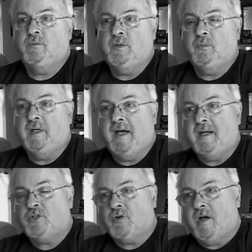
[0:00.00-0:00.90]
Mm. We
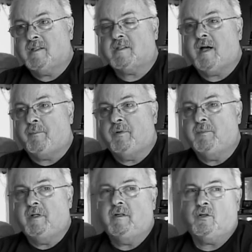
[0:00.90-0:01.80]
had to try and stop
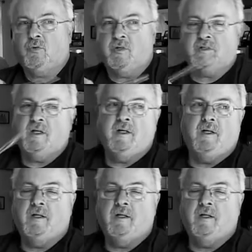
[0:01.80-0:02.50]
them there, and of course,